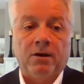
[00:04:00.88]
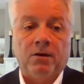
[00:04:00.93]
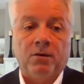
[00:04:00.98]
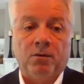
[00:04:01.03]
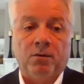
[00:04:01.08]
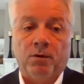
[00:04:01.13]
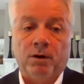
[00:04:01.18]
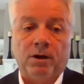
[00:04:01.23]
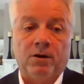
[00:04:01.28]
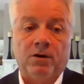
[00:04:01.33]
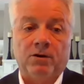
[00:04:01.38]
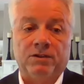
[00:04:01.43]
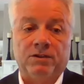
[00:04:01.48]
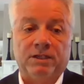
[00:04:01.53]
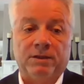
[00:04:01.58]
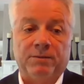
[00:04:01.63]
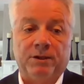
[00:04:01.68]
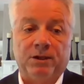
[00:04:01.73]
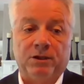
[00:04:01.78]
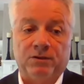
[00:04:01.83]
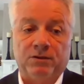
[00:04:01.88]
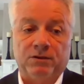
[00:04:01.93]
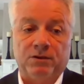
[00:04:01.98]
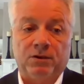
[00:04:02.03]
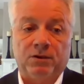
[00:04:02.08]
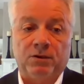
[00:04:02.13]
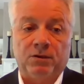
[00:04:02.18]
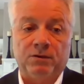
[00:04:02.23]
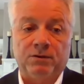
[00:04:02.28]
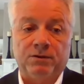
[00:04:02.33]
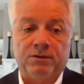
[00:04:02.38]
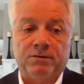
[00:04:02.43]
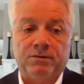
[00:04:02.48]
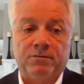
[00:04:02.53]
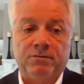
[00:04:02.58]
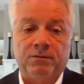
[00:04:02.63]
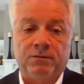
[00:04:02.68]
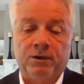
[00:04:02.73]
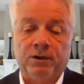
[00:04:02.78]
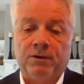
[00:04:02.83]
what are some of those goals?
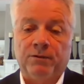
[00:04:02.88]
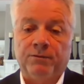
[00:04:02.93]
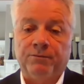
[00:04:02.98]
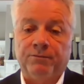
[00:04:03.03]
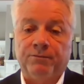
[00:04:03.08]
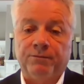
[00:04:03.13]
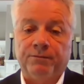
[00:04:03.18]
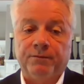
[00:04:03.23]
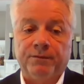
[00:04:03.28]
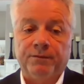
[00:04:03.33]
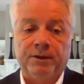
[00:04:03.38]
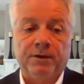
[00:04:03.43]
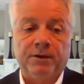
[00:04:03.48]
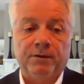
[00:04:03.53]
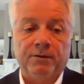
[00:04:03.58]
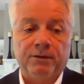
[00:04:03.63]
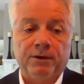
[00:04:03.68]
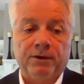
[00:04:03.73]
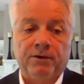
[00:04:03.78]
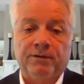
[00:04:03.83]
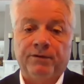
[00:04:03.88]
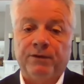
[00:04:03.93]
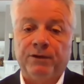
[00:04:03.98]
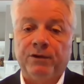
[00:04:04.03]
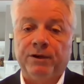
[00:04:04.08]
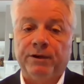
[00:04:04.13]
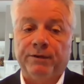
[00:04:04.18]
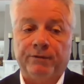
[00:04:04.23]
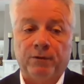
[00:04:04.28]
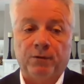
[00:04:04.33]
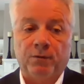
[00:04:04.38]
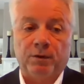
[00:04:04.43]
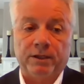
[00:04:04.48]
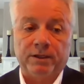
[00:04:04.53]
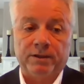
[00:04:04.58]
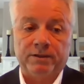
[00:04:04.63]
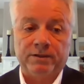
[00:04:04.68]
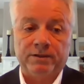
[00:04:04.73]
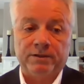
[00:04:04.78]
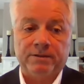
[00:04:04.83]
Well, there are a few different
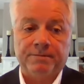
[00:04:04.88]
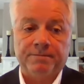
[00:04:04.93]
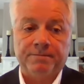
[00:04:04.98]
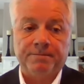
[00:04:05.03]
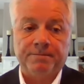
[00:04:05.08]
ones.